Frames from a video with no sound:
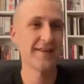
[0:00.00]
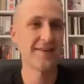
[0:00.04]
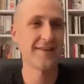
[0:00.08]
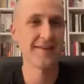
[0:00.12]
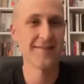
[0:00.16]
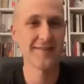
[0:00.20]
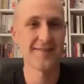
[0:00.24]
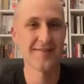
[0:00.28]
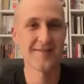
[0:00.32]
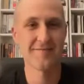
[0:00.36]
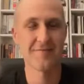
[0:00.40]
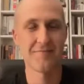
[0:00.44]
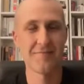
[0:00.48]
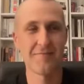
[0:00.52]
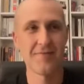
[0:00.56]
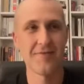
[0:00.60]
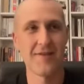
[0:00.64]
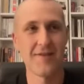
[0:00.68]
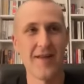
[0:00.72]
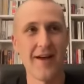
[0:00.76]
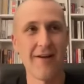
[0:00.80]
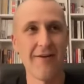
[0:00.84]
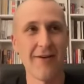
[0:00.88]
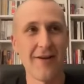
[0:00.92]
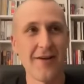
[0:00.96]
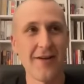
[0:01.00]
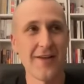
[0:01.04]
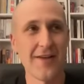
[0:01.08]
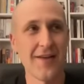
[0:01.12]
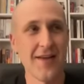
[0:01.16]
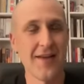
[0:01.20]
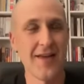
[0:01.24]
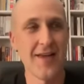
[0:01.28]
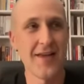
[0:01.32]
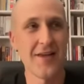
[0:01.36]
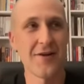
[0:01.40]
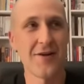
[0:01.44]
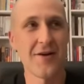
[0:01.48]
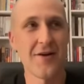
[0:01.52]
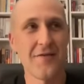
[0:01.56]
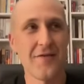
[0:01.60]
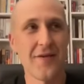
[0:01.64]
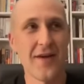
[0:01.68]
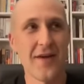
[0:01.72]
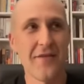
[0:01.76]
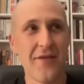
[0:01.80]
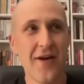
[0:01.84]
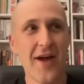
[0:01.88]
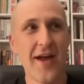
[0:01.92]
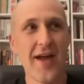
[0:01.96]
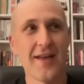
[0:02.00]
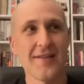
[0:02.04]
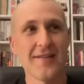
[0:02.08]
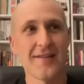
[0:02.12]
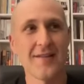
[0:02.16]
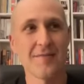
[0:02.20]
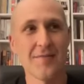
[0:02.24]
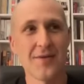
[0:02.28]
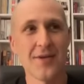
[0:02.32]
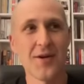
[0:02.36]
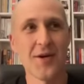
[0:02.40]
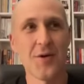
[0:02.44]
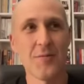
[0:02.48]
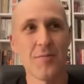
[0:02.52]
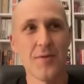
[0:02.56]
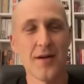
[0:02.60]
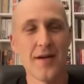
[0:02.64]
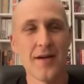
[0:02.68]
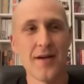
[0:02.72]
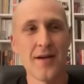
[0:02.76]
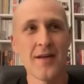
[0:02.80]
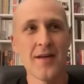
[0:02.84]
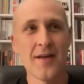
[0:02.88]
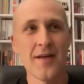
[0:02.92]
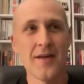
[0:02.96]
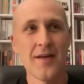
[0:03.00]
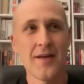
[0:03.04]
this is how if I had something open